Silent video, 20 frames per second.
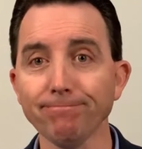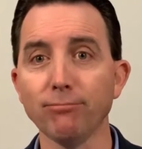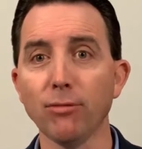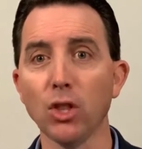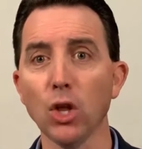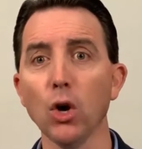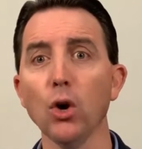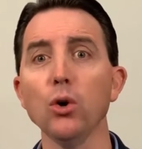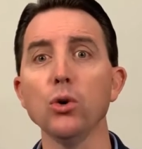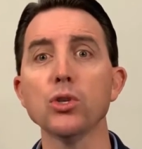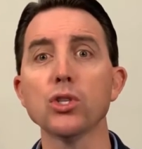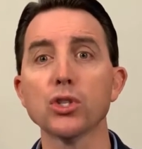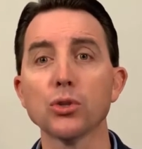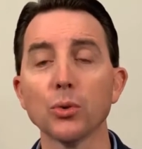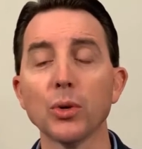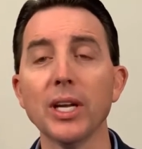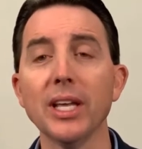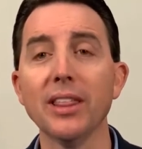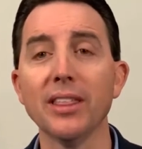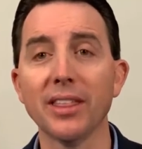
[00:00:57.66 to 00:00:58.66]
Those
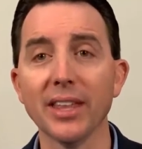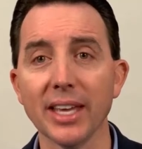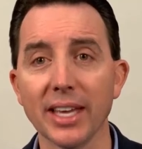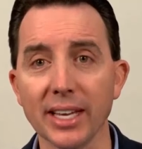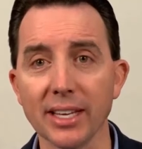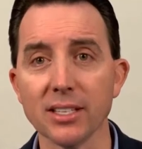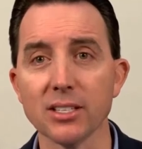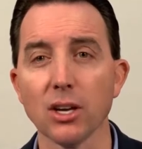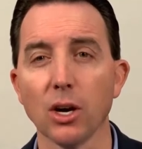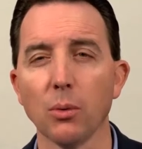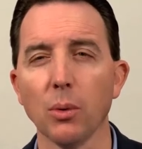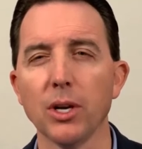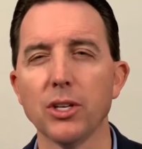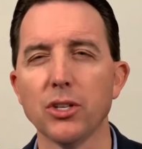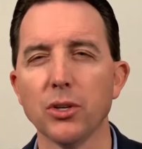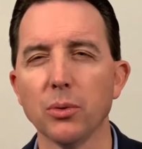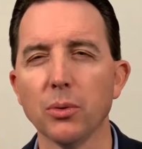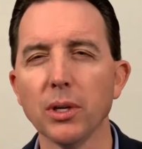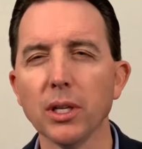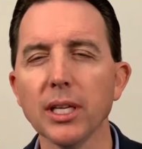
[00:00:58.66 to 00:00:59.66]
three things are what
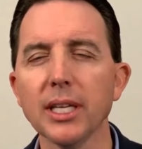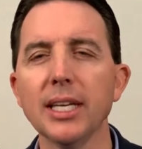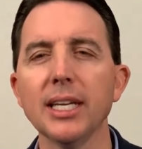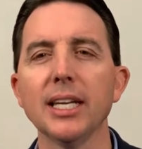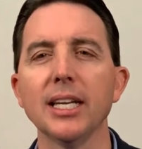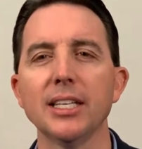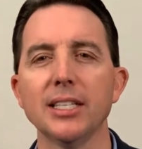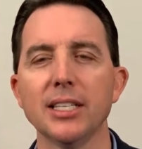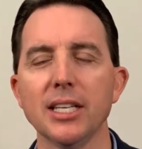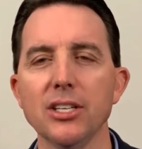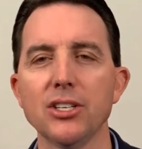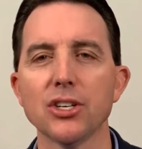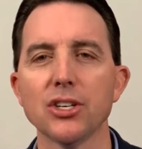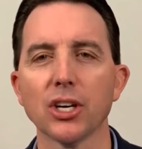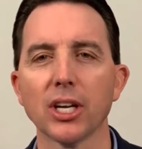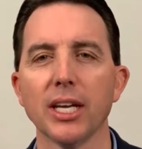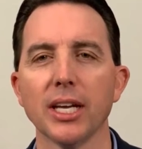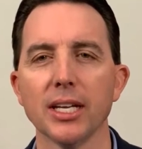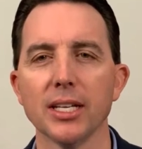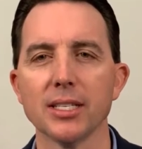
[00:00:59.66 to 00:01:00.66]
you really need to teach your
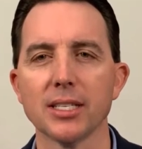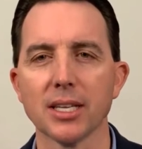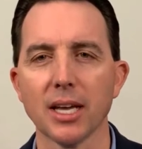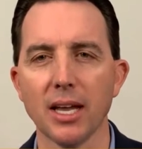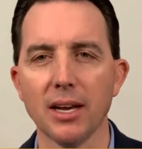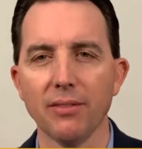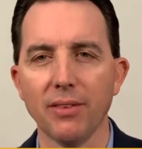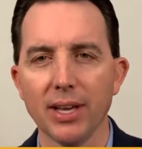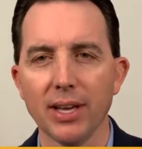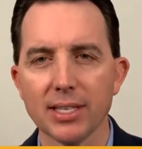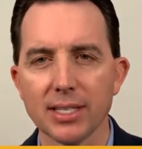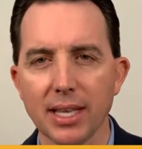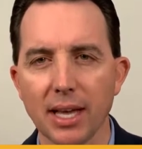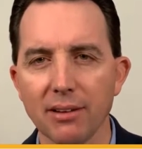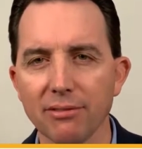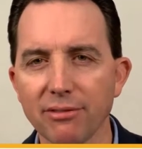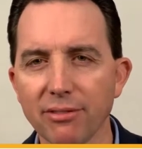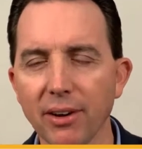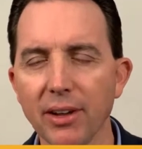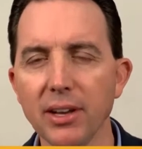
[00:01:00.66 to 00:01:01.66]
kids kind of as that
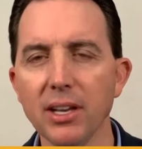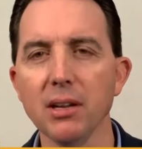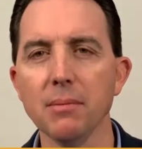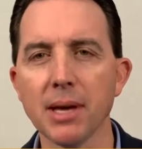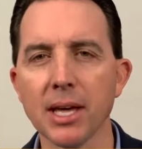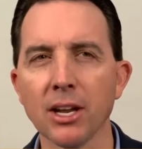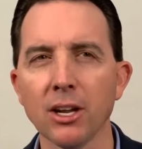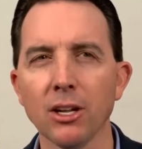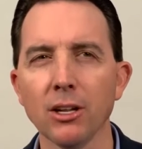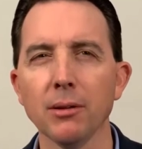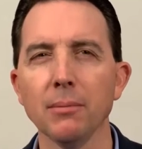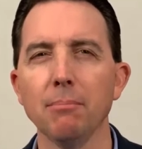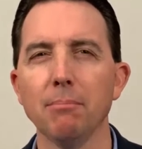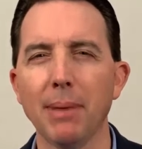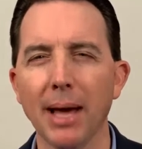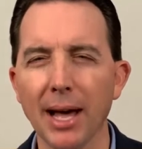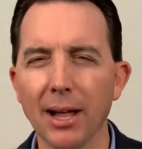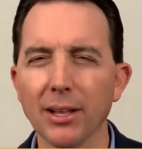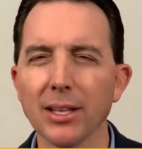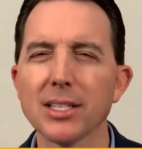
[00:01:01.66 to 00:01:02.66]
fundamental
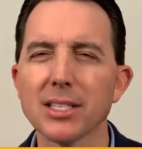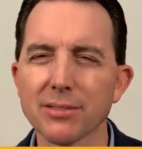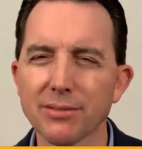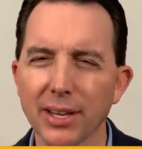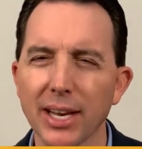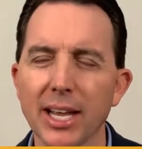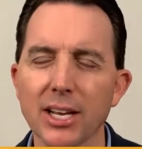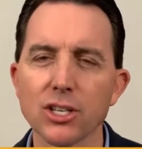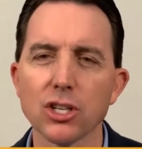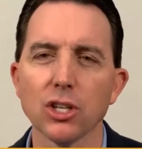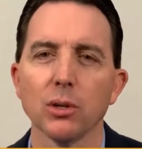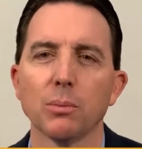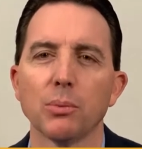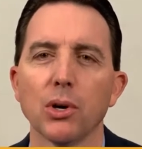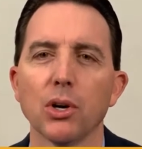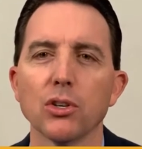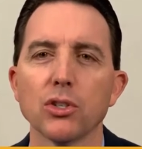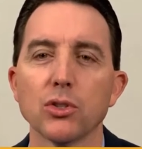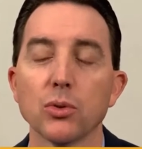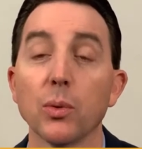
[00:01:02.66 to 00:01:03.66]
balanced financial
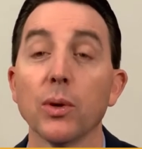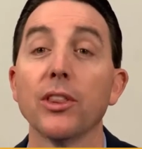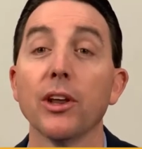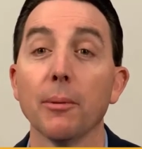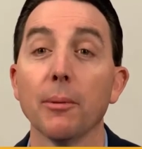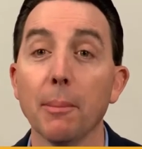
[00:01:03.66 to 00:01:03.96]
approach with their